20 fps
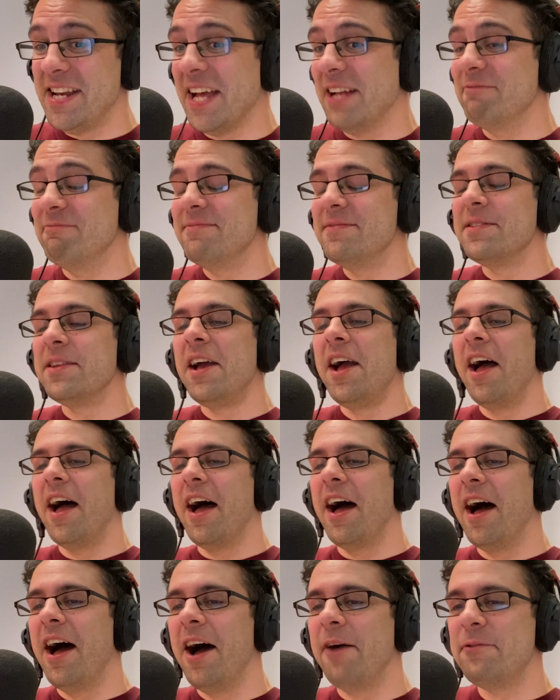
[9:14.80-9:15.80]
name.
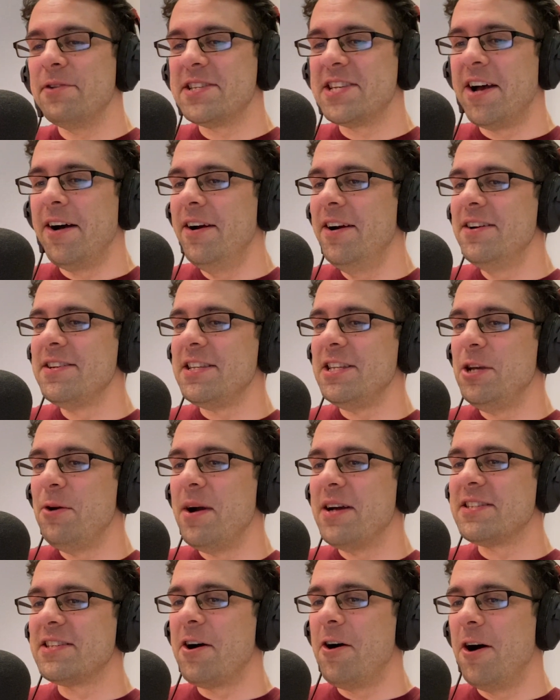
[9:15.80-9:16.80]
A retired
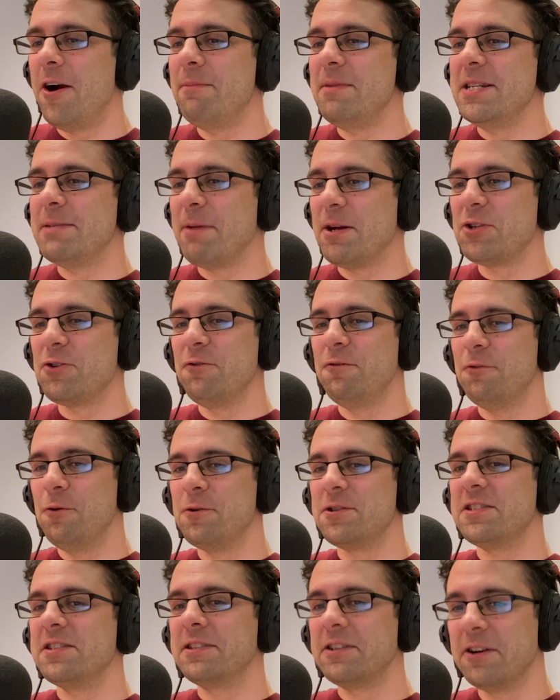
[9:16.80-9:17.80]
US Army Special
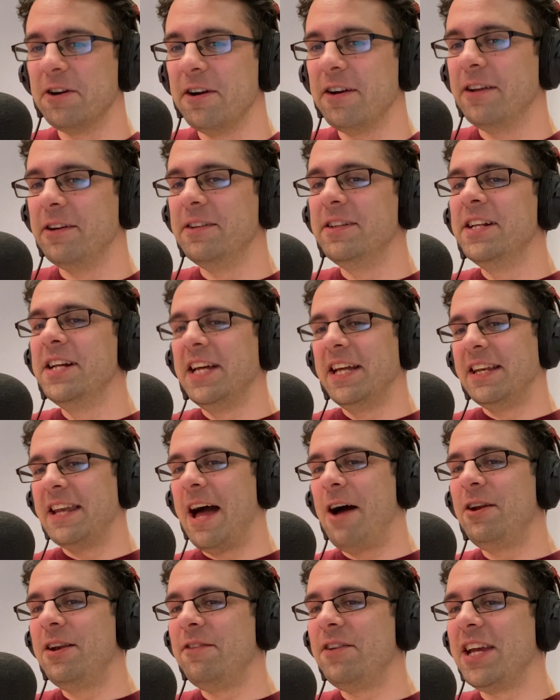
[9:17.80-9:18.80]
Forces colonel,
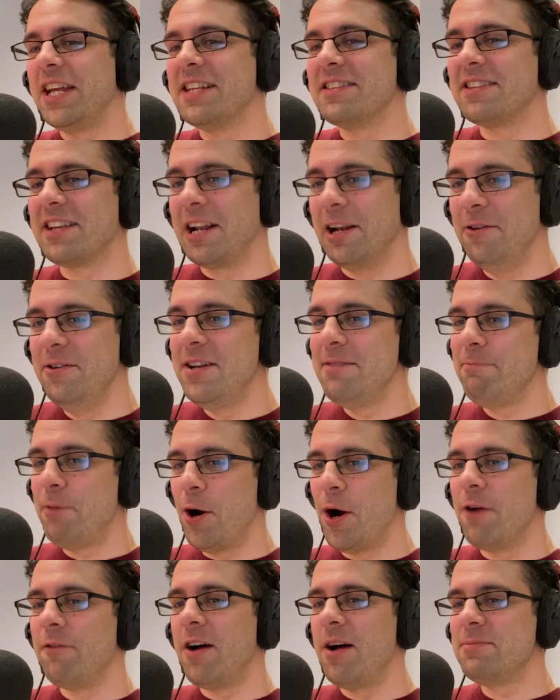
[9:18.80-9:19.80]
now living in a secluded
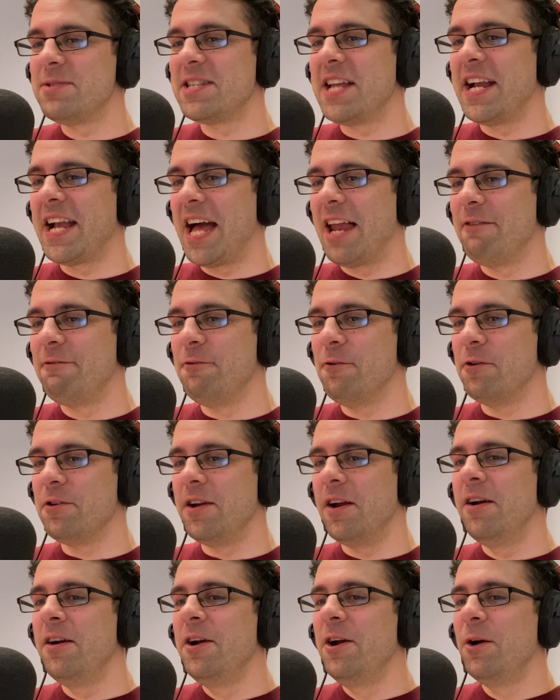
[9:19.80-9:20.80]
part of upstate
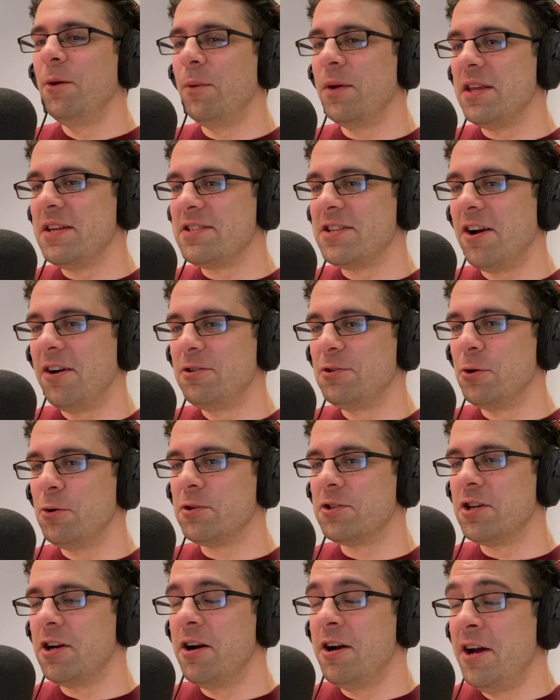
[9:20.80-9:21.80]
California with his young
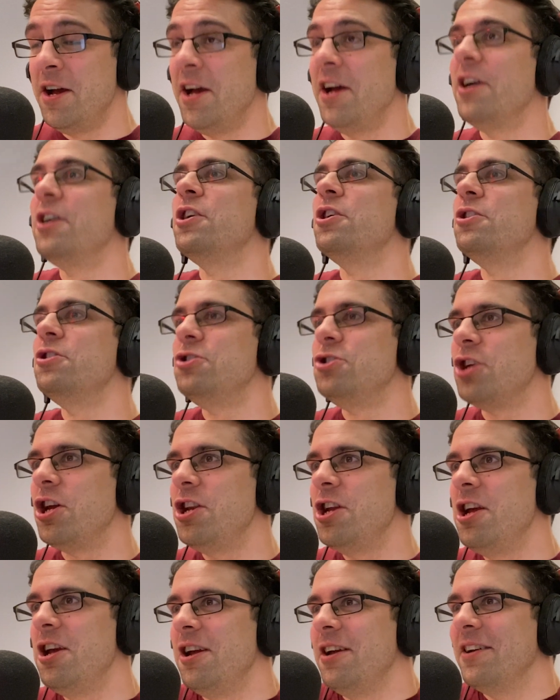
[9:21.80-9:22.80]
daughter,
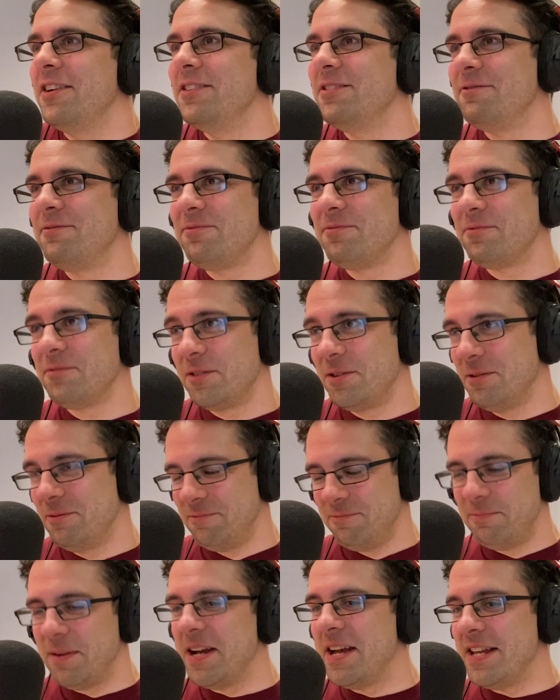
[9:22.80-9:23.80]
Jenny. But
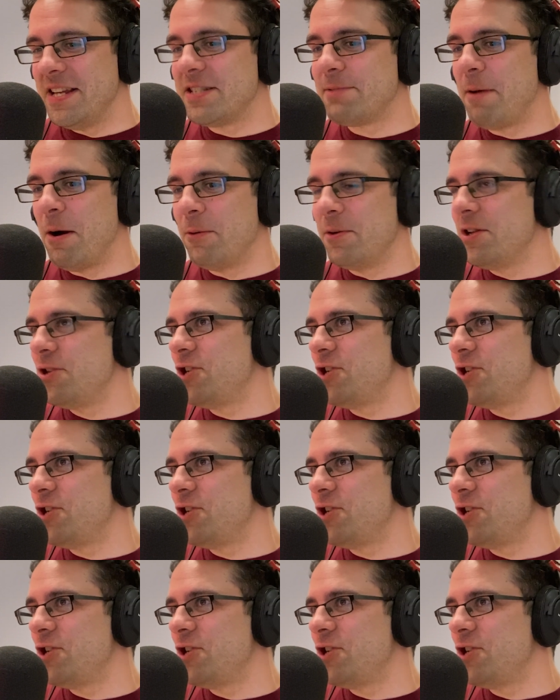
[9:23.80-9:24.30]
it is spelled with a